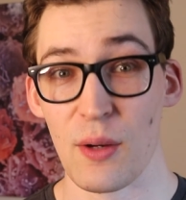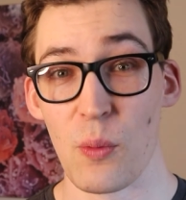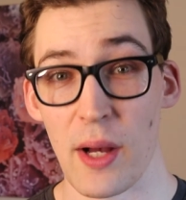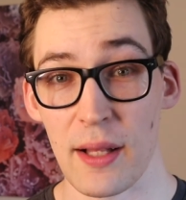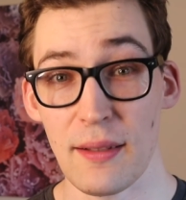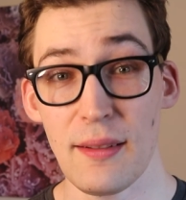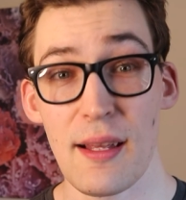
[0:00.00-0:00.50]

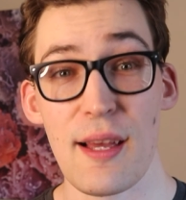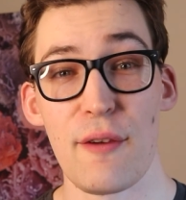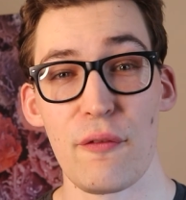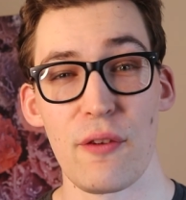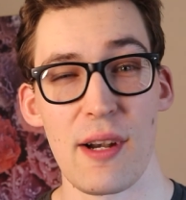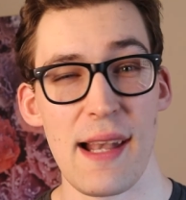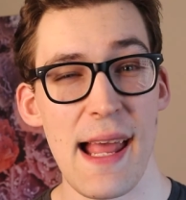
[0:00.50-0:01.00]
Well,
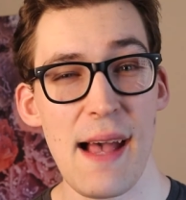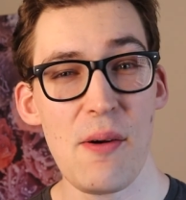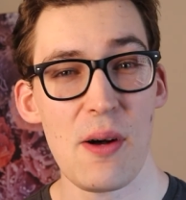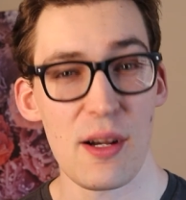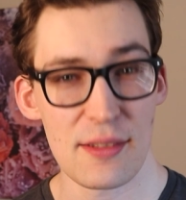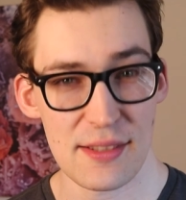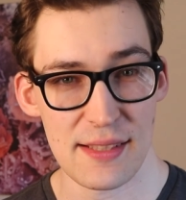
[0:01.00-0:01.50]
for now,
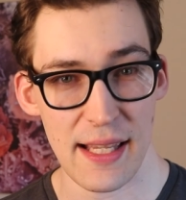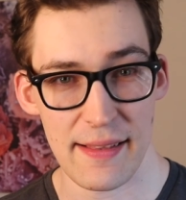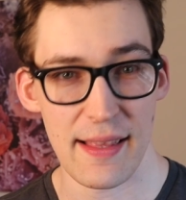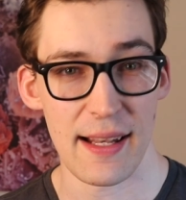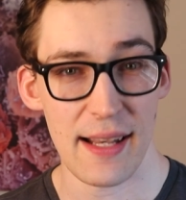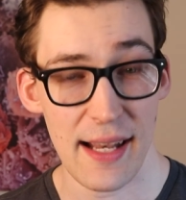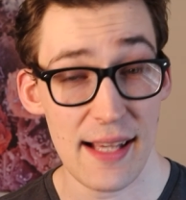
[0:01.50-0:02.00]
I'll say
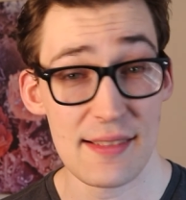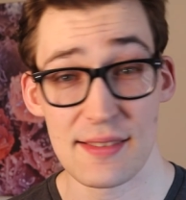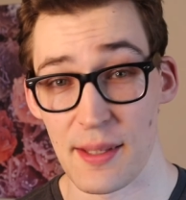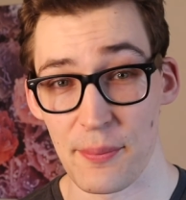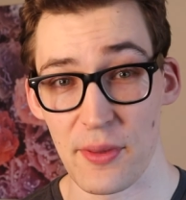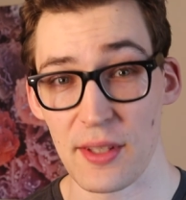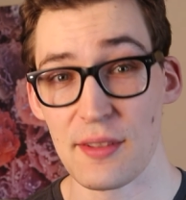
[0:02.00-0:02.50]
that it has
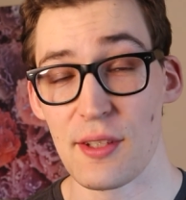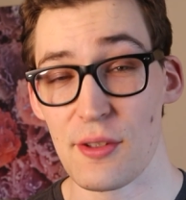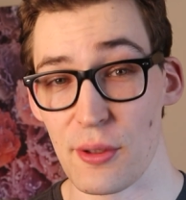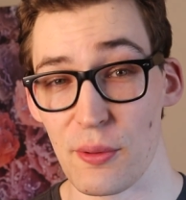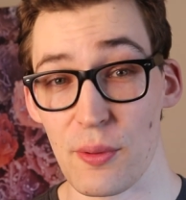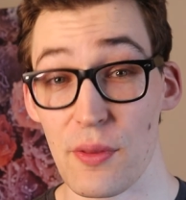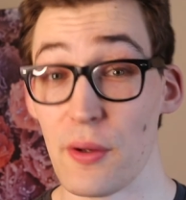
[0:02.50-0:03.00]
something to
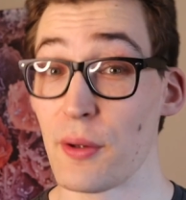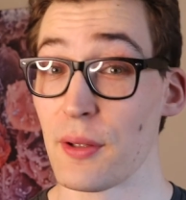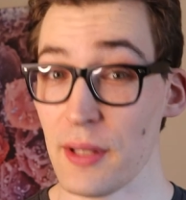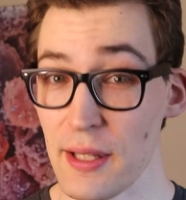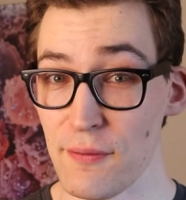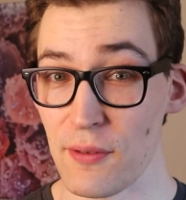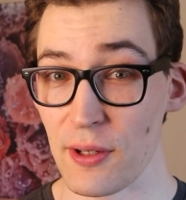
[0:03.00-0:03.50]
do with your
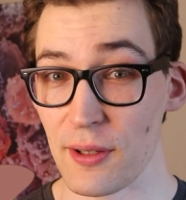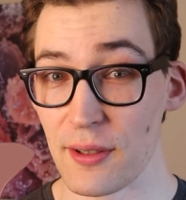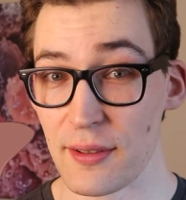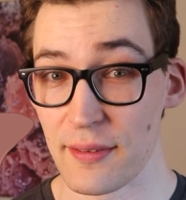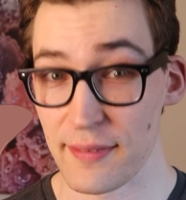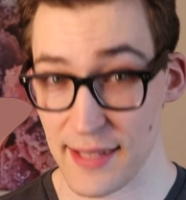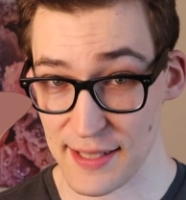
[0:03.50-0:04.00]
liver.
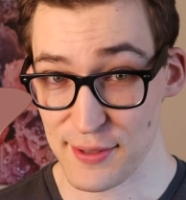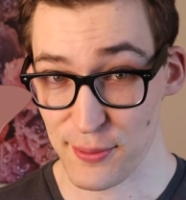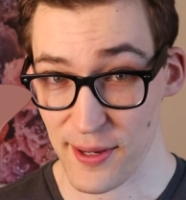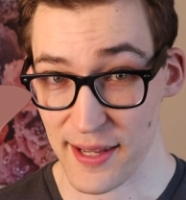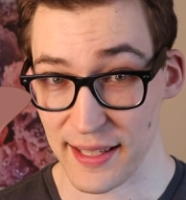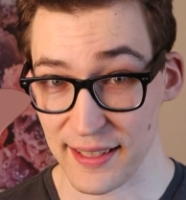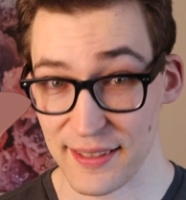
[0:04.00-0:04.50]
That's
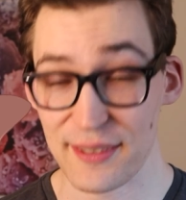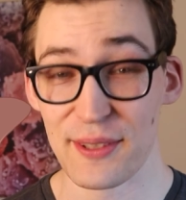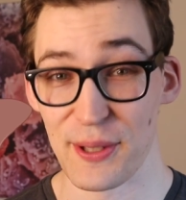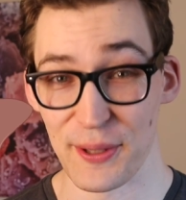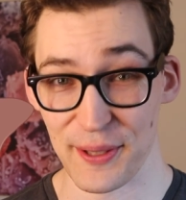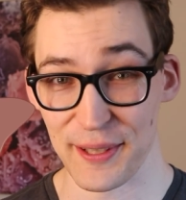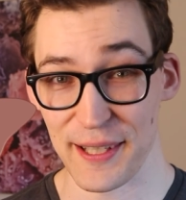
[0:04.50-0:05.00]
right,
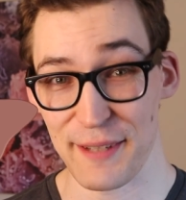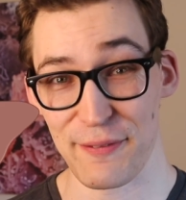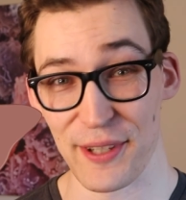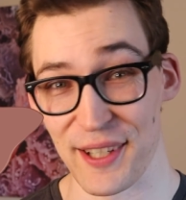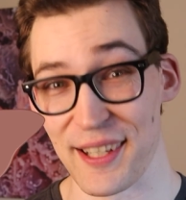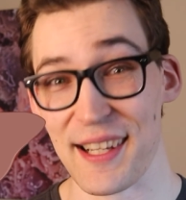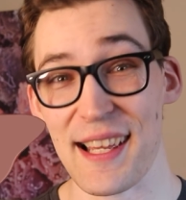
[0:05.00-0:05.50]
your
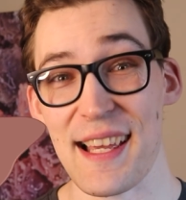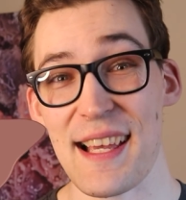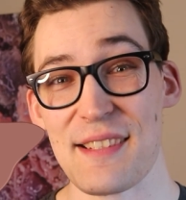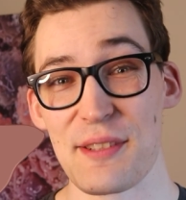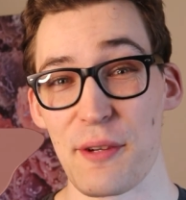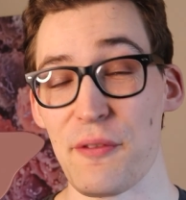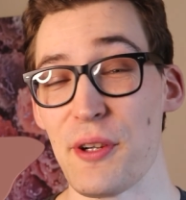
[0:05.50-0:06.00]
liver.
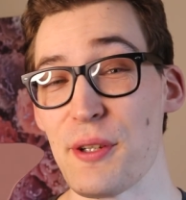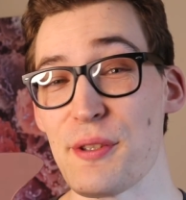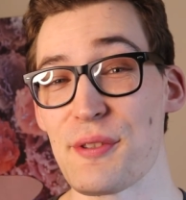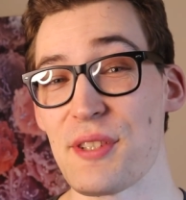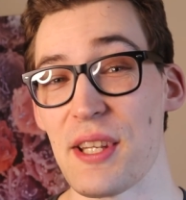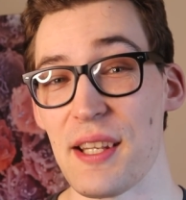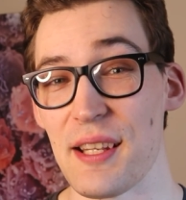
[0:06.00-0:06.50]
So, if you're
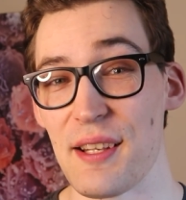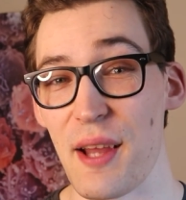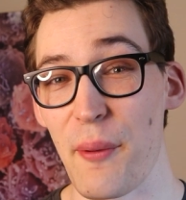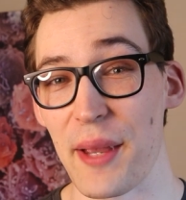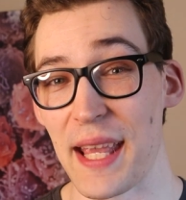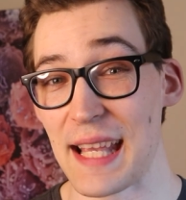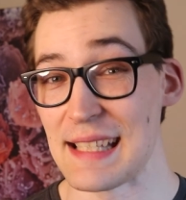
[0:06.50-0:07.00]
interested in
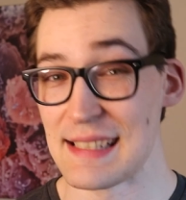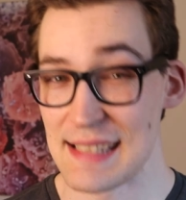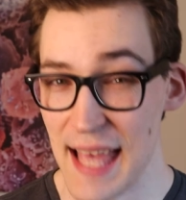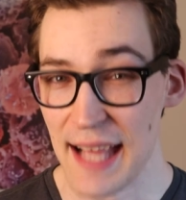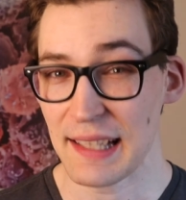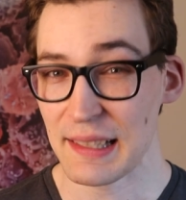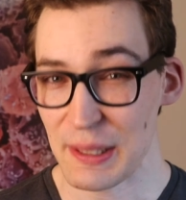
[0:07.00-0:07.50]
knowing
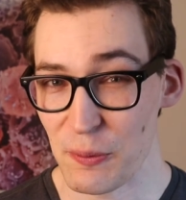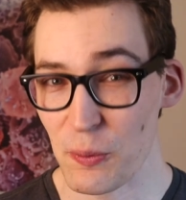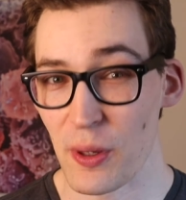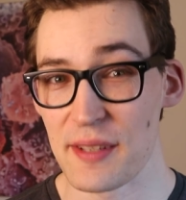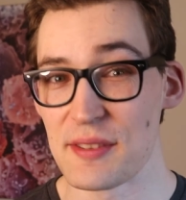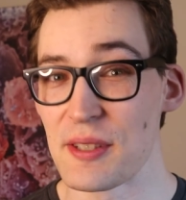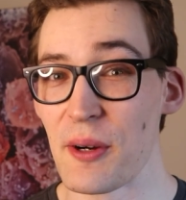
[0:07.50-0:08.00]
exactly
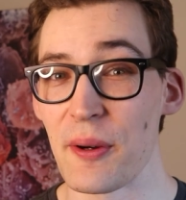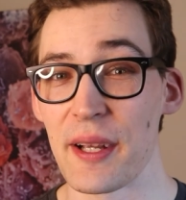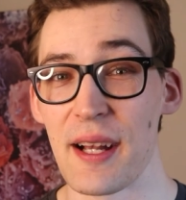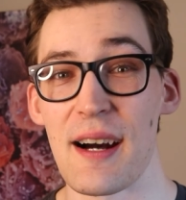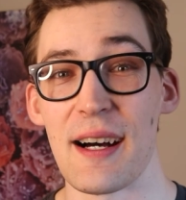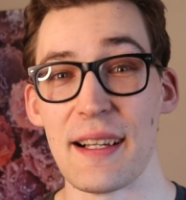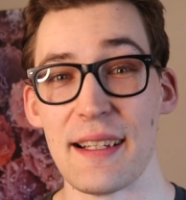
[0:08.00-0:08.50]
what is
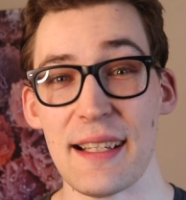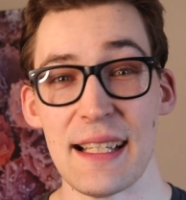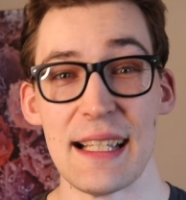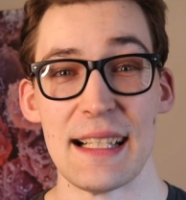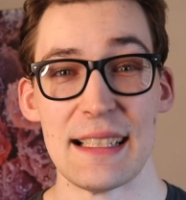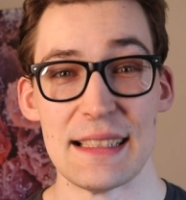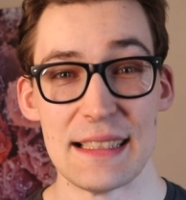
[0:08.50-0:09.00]
going on
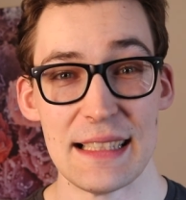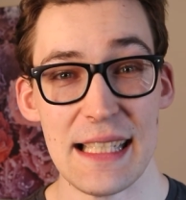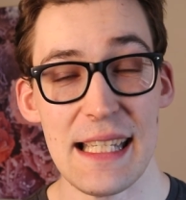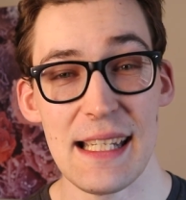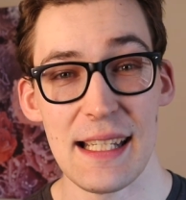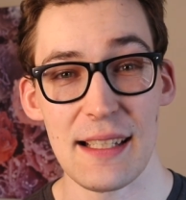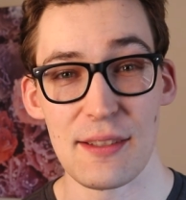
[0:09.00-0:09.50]

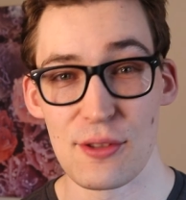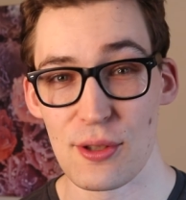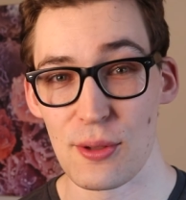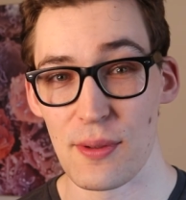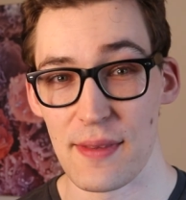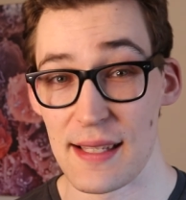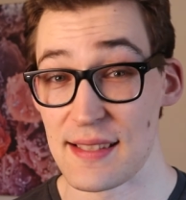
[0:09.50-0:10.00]
leading
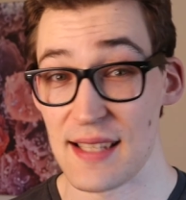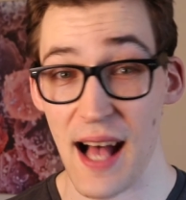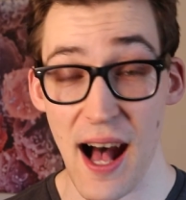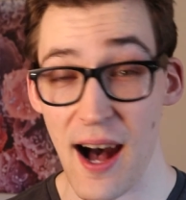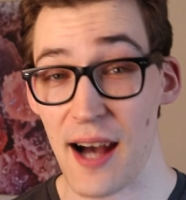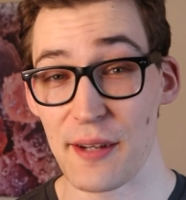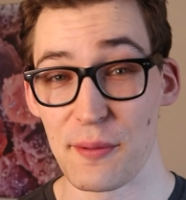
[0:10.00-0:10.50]
to this
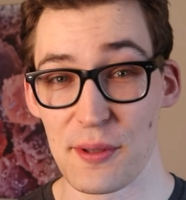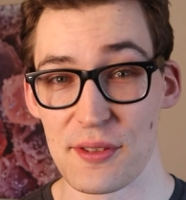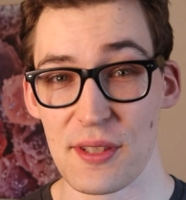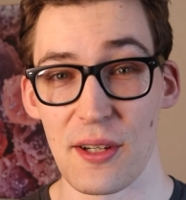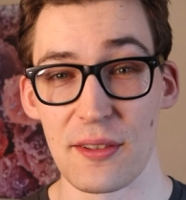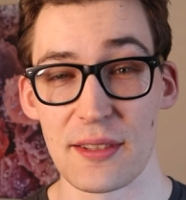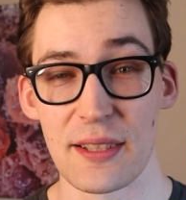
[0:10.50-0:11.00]
odd
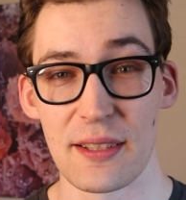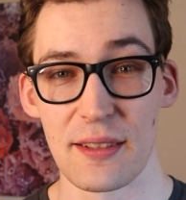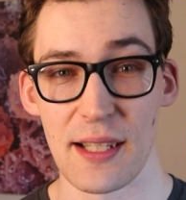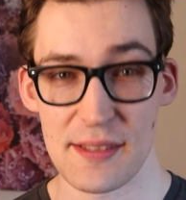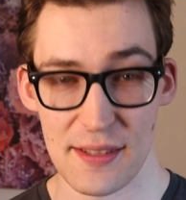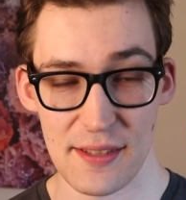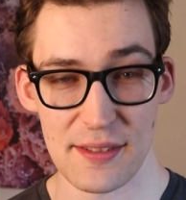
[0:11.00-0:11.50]
result,
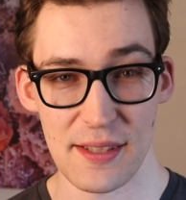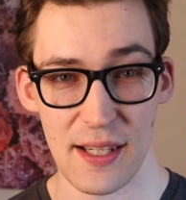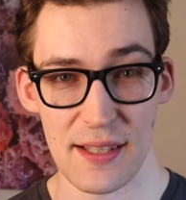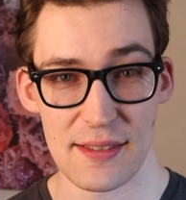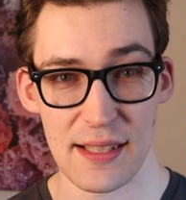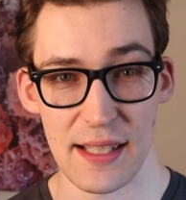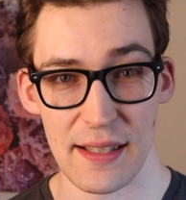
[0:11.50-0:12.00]
let's
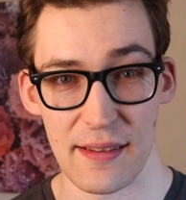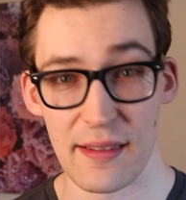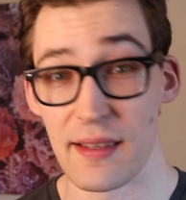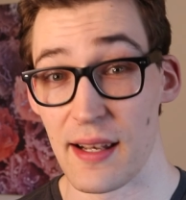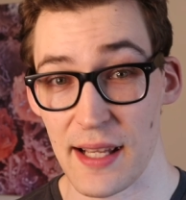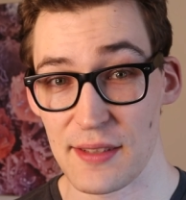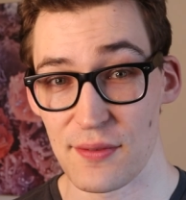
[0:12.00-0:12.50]
discuss in
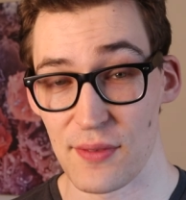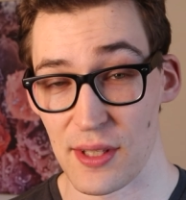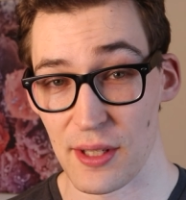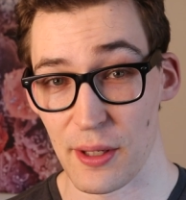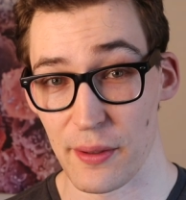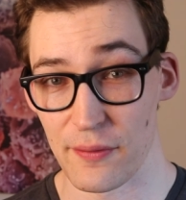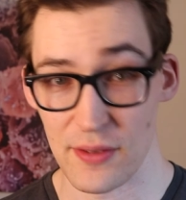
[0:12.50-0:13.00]
the next
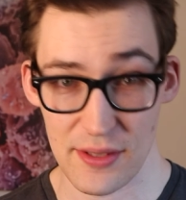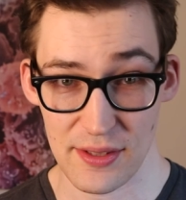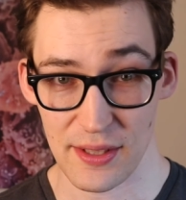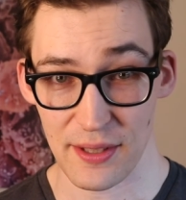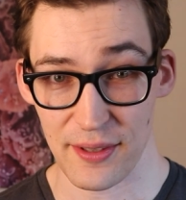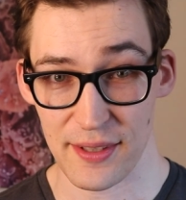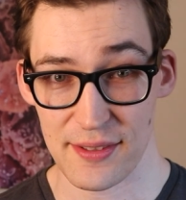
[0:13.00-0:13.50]
video of the
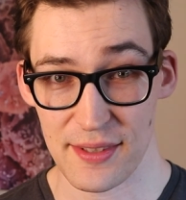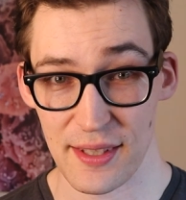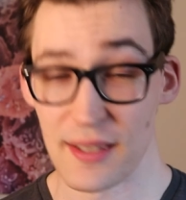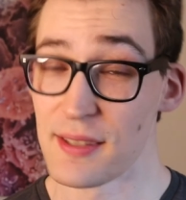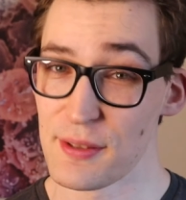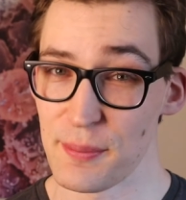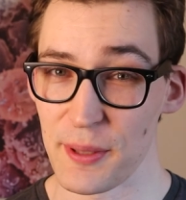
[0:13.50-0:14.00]
series.
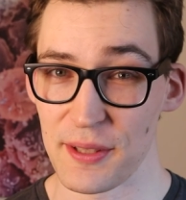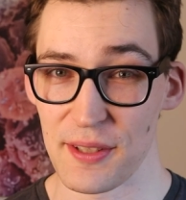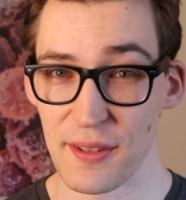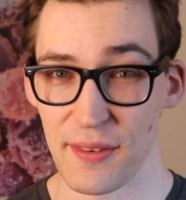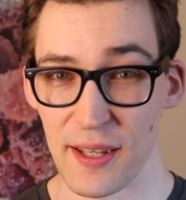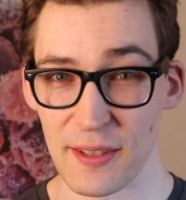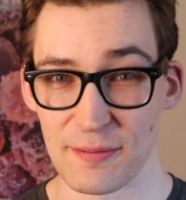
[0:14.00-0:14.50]
Speak to
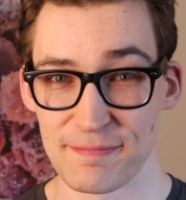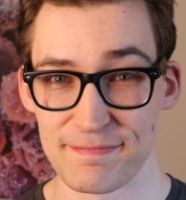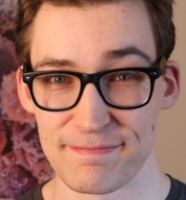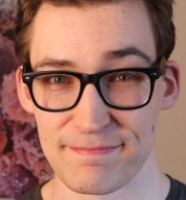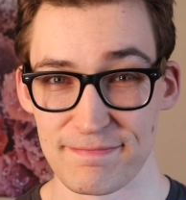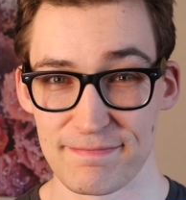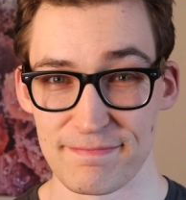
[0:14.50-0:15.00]
you then.